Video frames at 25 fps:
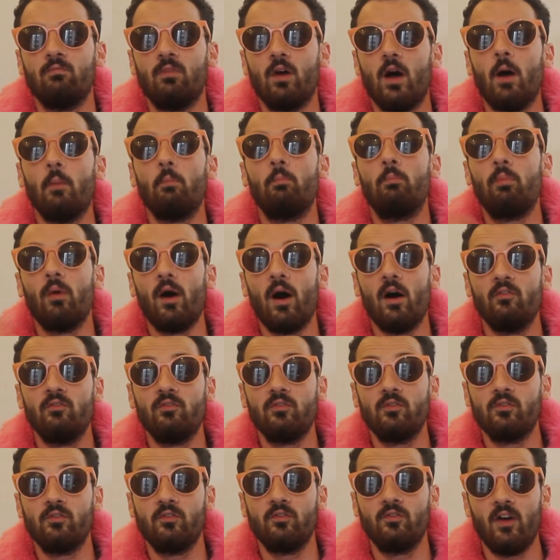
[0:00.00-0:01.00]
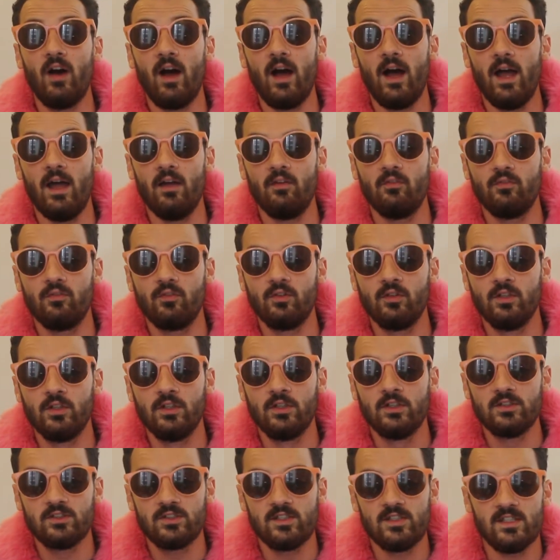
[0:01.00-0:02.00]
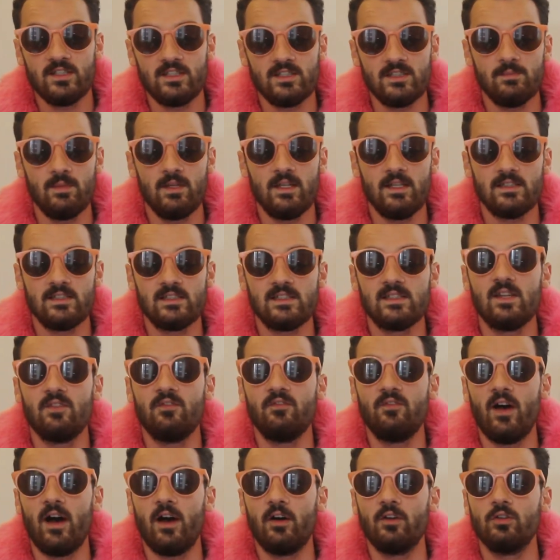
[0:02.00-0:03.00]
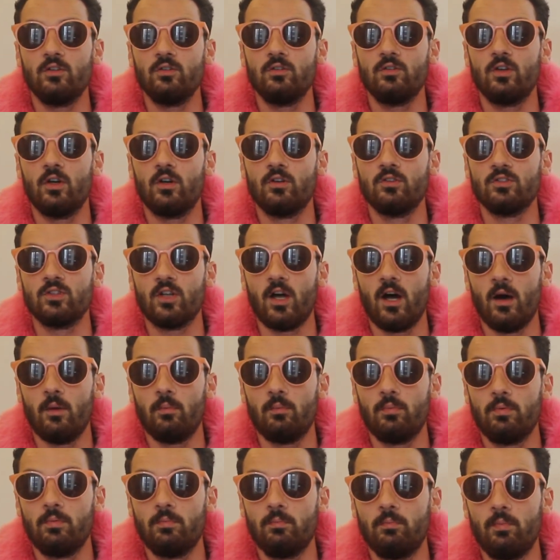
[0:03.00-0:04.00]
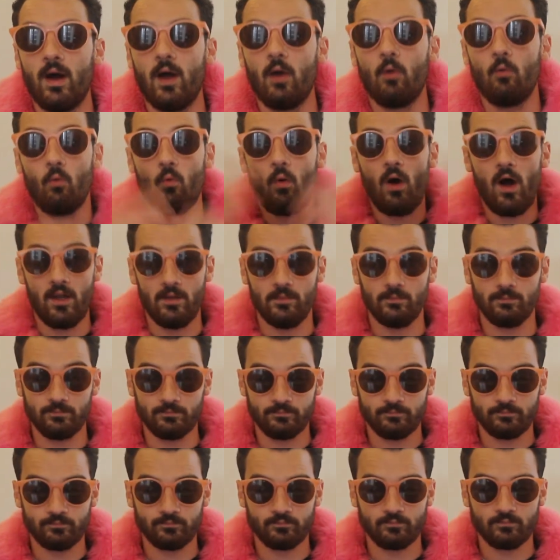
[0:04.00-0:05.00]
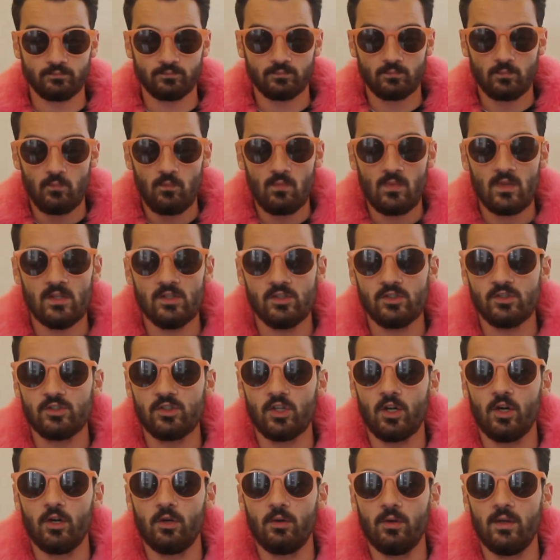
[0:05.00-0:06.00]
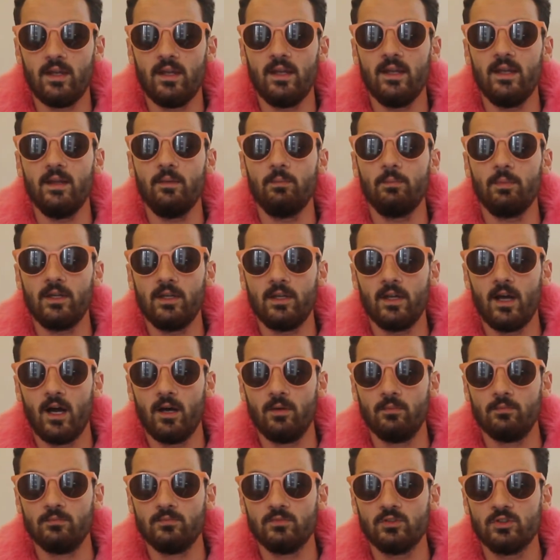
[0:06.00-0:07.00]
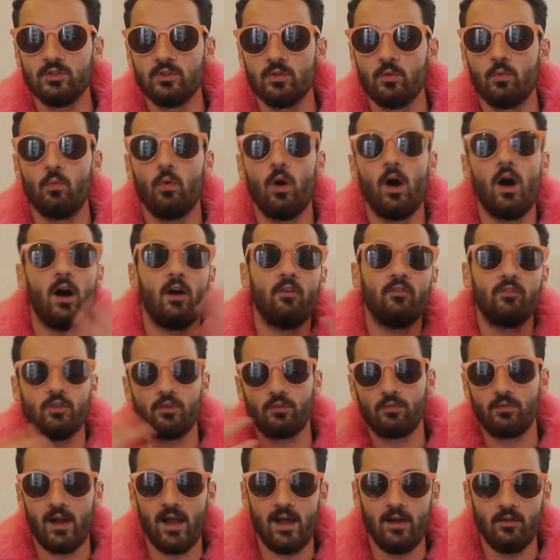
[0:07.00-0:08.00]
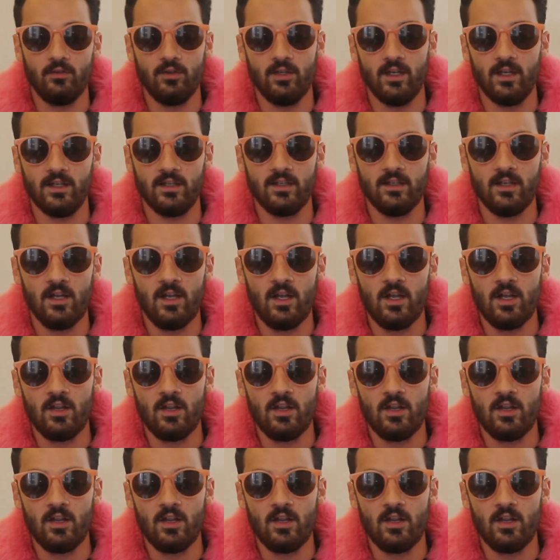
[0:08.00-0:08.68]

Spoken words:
above 5. So this means the value goes up by 1. So it becomes, after rounding,